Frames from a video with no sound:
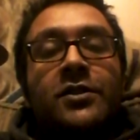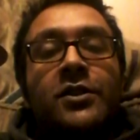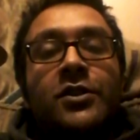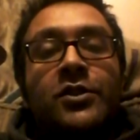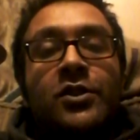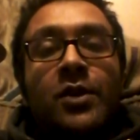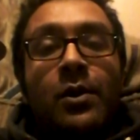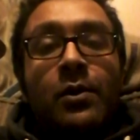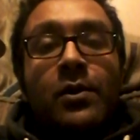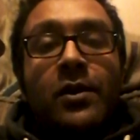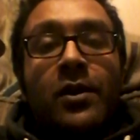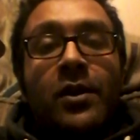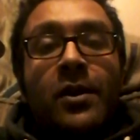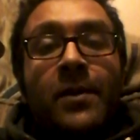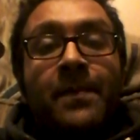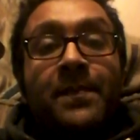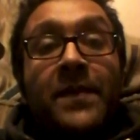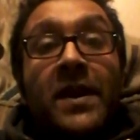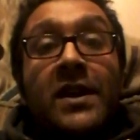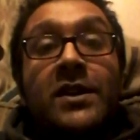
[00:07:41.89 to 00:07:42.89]
to shoot
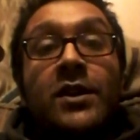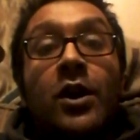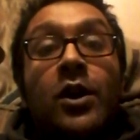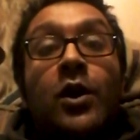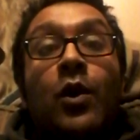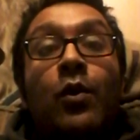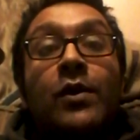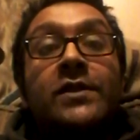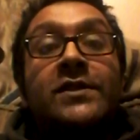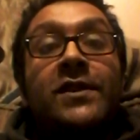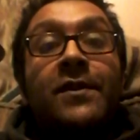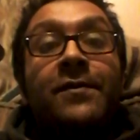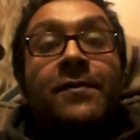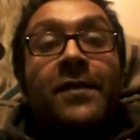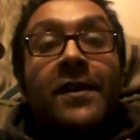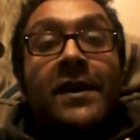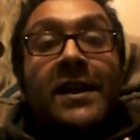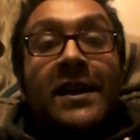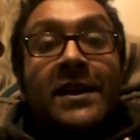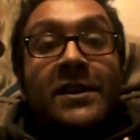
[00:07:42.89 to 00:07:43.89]
you. You're going to
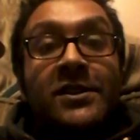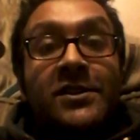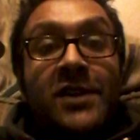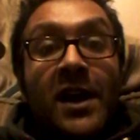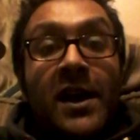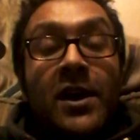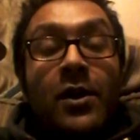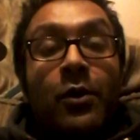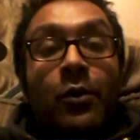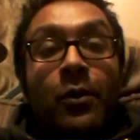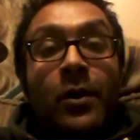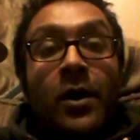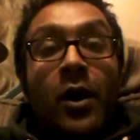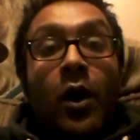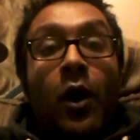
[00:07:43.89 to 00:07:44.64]
fucking jail.